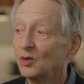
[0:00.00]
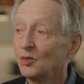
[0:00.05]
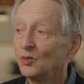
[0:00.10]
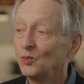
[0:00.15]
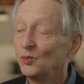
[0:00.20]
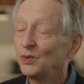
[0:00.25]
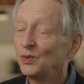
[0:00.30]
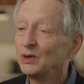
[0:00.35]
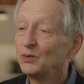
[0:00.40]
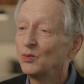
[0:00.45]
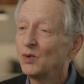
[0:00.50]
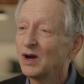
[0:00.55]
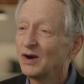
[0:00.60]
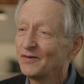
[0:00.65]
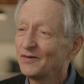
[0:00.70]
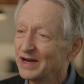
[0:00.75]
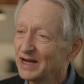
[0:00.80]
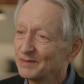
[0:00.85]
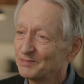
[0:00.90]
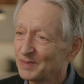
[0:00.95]
We
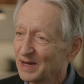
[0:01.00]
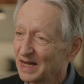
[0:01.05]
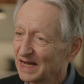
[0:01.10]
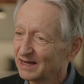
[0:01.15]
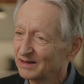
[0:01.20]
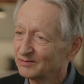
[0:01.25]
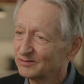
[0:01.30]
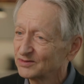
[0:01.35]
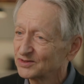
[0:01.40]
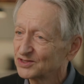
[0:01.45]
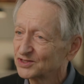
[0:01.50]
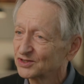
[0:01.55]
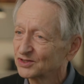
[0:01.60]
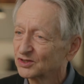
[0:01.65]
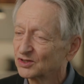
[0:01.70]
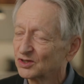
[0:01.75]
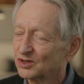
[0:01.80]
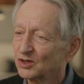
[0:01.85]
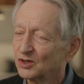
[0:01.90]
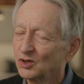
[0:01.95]
worry about
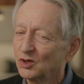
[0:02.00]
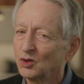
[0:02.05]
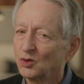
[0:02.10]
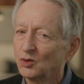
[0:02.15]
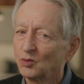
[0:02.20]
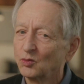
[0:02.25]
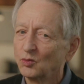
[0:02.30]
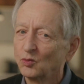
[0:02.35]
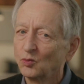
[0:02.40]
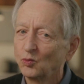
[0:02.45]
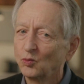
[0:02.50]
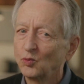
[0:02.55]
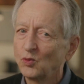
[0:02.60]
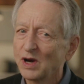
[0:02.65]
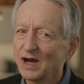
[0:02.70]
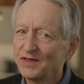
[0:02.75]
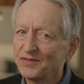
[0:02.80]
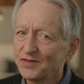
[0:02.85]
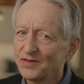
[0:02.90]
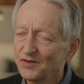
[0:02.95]

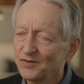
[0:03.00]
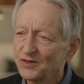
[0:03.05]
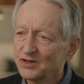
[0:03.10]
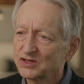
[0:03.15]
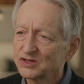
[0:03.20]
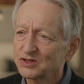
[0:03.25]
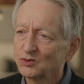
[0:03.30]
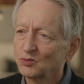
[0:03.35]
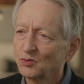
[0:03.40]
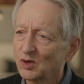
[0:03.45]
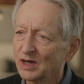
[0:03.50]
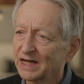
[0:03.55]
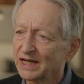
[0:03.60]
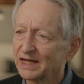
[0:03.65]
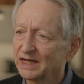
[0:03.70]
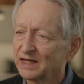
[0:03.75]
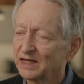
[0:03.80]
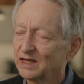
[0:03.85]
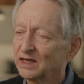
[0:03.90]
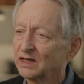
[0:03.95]
whether there's a
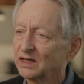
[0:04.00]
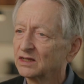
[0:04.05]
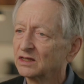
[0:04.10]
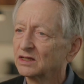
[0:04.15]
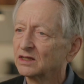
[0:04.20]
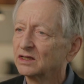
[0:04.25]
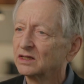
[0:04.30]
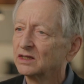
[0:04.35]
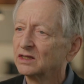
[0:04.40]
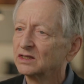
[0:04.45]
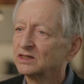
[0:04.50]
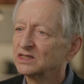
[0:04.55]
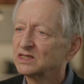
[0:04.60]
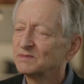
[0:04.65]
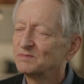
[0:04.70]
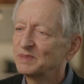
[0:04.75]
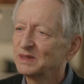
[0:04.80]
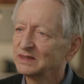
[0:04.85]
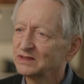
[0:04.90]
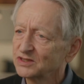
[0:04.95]
way to
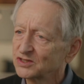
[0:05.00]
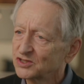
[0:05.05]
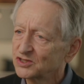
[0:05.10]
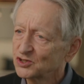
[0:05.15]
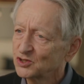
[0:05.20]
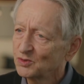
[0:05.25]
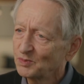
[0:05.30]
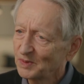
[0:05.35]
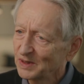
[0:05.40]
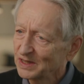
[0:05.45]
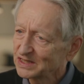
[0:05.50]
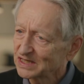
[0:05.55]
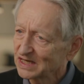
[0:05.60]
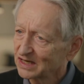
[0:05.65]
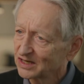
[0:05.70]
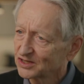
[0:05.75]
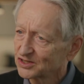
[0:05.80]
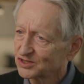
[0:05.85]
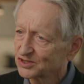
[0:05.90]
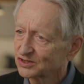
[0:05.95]
build a
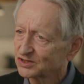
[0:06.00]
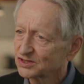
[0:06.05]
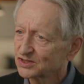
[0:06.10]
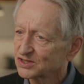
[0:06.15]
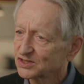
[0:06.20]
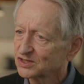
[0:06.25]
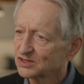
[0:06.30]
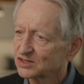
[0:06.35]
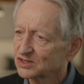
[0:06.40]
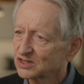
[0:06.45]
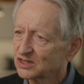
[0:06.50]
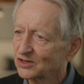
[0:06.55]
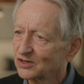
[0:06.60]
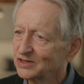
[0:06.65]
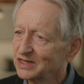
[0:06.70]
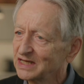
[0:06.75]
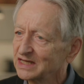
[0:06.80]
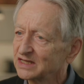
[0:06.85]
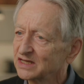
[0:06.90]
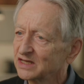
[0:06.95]
superintelligence so
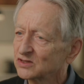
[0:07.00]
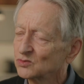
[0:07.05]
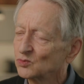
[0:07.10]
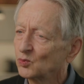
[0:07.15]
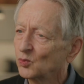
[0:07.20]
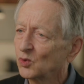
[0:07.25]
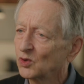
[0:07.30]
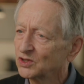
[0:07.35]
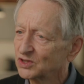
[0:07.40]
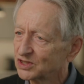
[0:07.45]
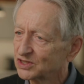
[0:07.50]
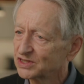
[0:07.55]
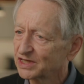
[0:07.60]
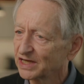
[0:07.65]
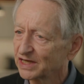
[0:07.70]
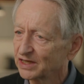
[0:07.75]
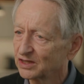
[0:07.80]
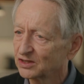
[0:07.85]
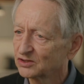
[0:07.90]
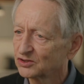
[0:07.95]
that it doesn't want to
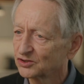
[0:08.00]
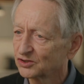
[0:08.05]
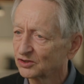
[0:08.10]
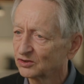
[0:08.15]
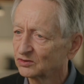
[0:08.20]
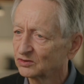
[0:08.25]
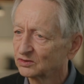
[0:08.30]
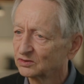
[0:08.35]
take control.